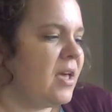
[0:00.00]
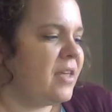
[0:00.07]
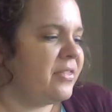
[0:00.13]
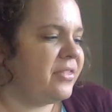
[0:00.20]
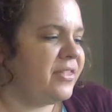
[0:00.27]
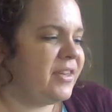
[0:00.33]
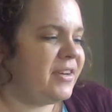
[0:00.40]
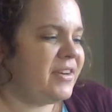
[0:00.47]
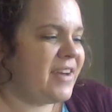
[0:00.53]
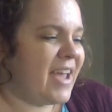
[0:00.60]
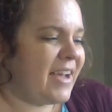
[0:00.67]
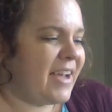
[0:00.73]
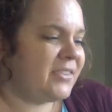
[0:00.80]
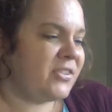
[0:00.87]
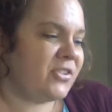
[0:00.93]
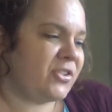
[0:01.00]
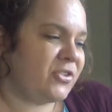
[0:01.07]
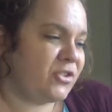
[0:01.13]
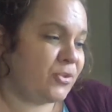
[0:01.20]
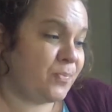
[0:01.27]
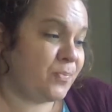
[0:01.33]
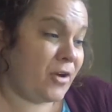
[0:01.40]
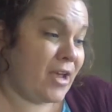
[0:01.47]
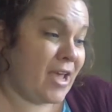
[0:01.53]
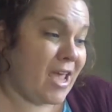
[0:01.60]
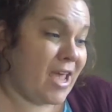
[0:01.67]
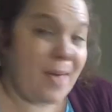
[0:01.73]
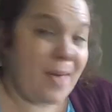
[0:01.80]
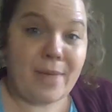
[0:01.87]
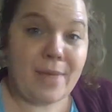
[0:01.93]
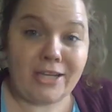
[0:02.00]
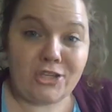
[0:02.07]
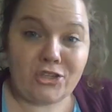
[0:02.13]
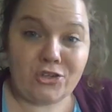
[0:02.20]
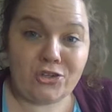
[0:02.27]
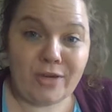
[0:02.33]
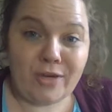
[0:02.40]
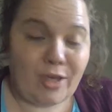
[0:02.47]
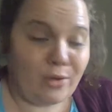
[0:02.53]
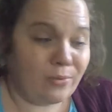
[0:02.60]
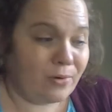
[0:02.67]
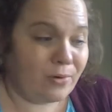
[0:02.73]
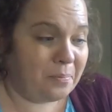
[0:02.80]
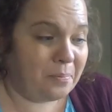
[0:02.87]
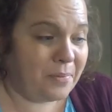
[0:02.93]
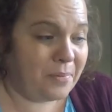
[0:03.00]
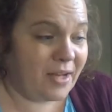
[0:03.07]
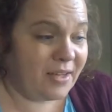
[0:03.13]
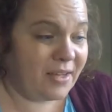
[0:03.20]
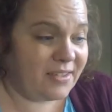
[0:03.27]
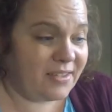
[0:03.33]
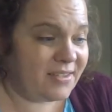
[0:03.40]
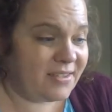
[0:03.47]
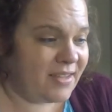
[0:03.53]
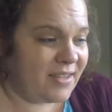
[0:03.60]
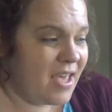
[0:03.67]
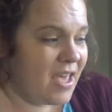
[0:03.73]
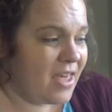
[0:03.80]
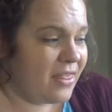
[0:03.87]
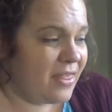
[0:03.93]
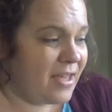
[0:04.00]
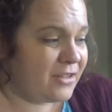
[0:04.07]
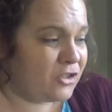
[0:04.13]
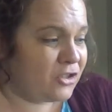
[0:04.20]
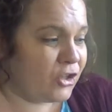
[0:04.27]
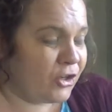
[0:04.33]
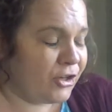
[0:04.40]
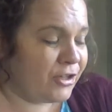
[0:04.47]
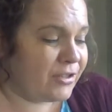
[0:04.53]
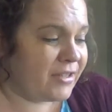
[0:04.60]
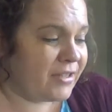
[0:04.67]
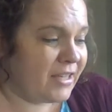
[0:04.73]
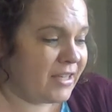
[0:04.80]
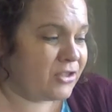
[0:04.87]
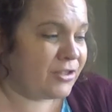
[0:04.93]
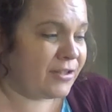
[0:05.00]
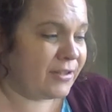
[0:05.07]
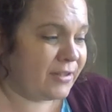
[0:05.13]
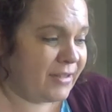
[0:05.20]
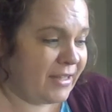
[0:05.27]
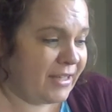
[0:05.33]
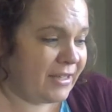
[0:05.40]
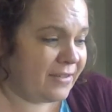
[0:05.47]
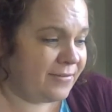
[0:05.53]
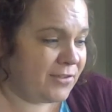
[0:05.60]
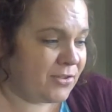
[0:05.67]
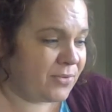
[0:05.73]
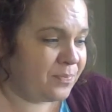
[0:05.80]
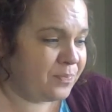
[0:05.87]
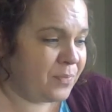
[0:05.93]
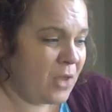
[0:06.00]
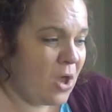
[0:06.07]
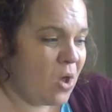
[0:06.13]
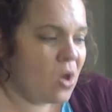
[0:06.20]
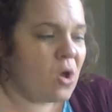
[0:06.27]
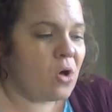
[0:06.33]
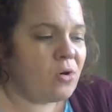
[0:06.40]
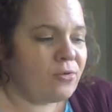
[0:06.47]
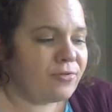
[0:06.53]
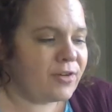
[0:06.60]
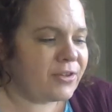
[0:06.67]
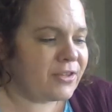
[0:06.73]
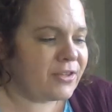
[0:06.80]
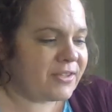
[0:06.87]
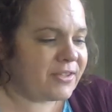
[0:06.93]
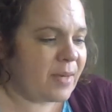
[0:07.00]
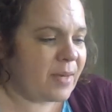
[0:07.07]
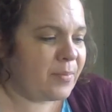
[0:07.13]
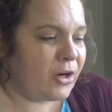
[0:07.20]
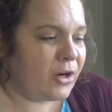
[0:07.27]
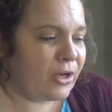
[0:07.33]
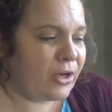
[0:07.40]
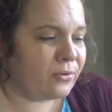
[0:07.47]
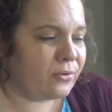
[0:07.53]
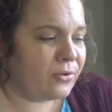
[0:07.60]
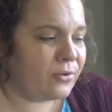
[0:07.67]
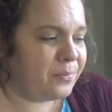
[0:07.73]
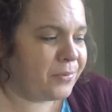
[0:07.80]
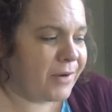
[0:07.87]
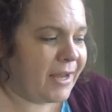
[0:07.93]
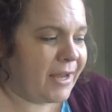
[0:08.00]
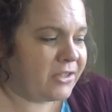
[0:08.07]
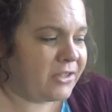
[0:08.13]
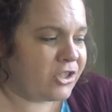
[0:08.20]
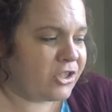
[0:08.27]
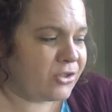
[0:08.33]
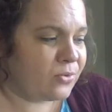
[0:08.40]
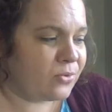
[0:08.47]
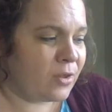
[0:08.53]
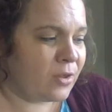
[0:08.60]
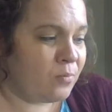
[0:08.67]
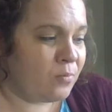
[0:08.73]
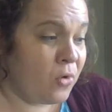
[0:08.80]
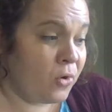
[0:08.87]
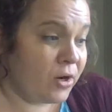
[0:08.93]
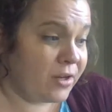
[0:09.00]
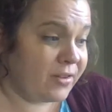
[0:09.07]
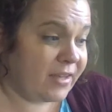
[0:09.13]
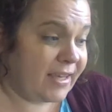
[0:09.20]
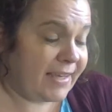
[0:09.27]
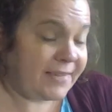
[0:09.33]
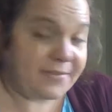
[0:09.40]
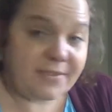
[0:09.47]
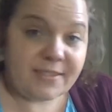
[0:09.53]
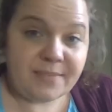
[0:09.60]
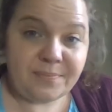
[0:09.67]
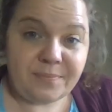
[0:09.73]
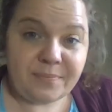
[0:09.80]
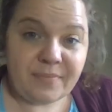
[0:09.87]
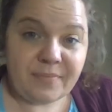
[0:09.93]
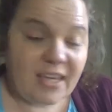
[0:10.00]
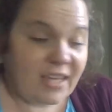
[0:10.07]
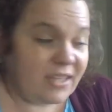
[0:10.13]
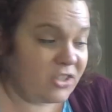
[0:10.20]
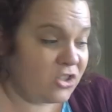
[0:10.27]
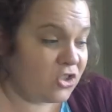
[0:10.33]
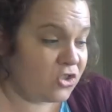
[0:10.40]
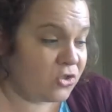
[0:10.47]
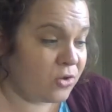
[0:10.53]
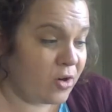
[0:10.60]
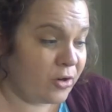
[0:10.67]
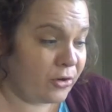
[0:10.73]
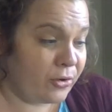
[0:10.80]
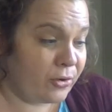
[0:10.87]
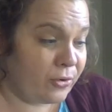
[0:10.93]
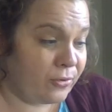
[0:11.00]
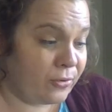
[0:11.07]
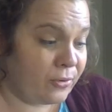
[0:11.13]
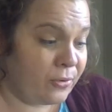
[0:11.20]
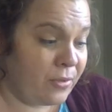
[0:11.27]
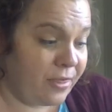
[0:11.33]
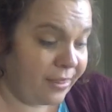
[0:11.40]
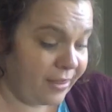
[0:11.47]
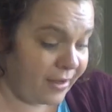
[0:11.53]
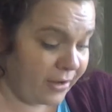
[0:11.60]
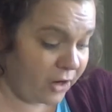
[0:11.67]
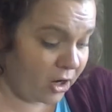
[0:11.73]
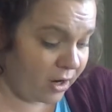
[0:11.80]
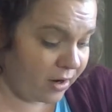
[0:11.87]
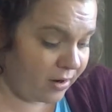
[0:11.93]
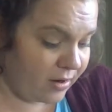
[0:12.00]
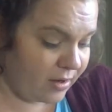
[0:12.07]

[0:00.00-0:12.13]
The next spring, my tree grew buds that turned into leaves. Over the summer, it grew branches with more leaves. Its trunk grew thicker.